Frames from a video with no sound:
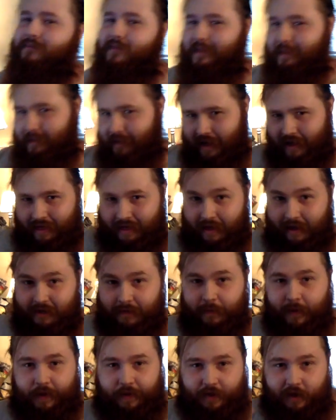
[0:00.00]
in this
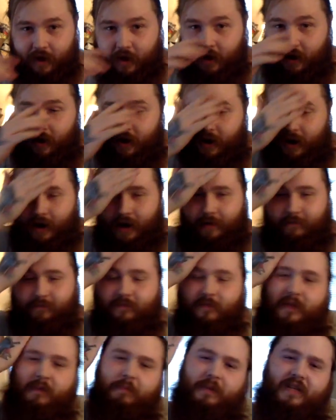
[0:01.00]
month.
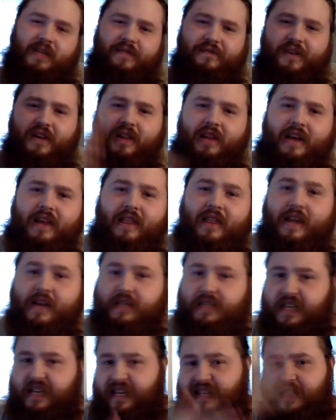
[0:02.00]
Specifically the
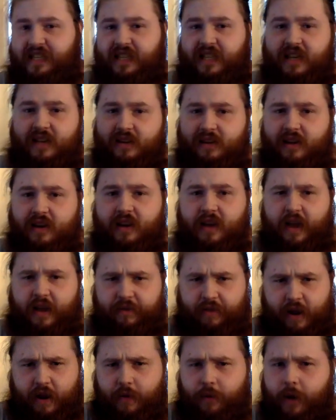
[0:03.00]
6th, if
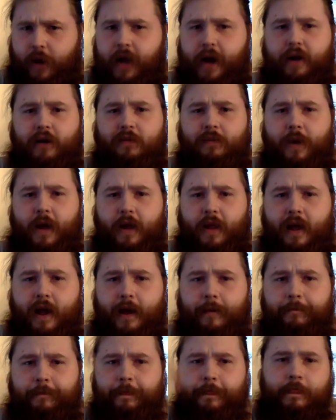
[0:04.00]
anyone cares about that.
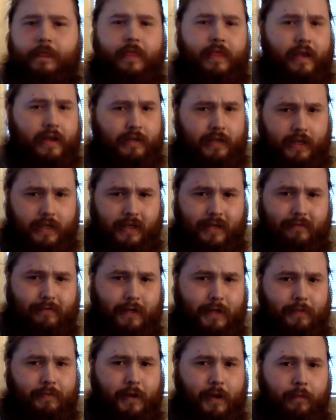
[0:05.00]
The 6th of
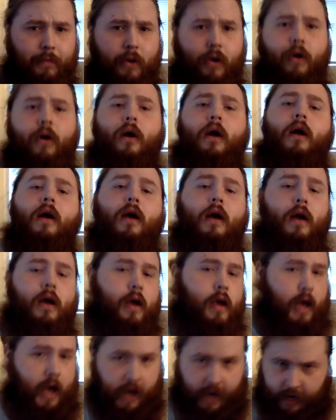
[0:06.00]
September,
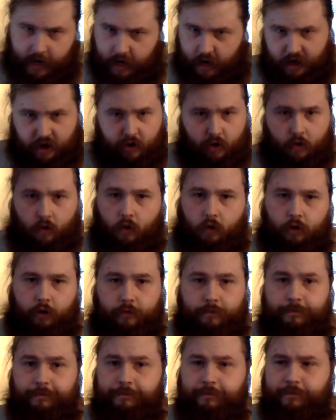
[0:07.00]
I get a year older.
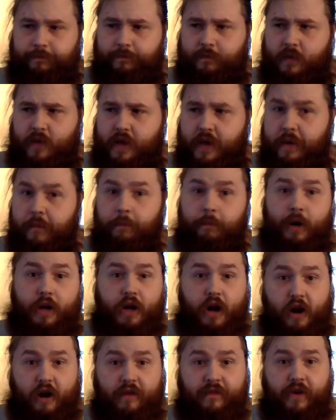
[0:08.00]
But
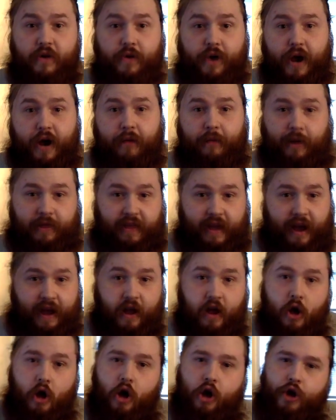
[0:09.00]
none of you care about that.
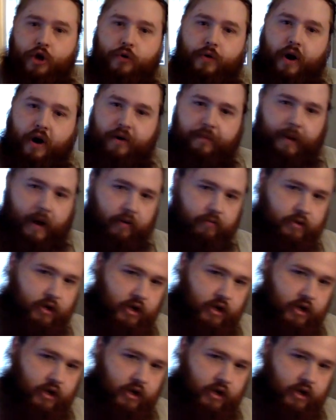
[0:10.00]
You care about